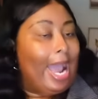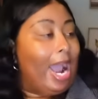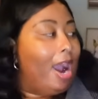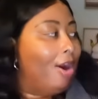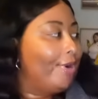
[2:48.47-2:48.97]

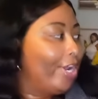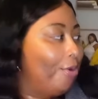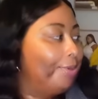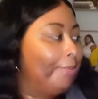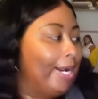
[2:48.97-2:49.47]
I already
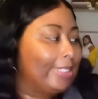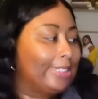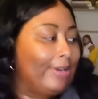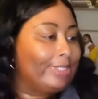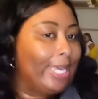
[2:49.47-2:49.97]
opened the box
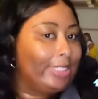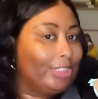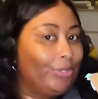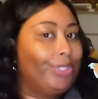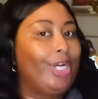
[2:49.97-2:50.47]
because I was like
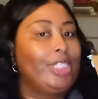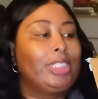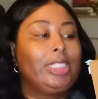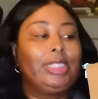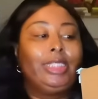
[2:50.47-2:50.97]
so
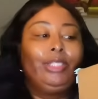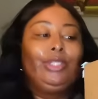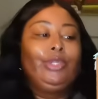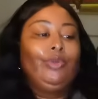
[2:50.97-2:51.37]
thirsty to see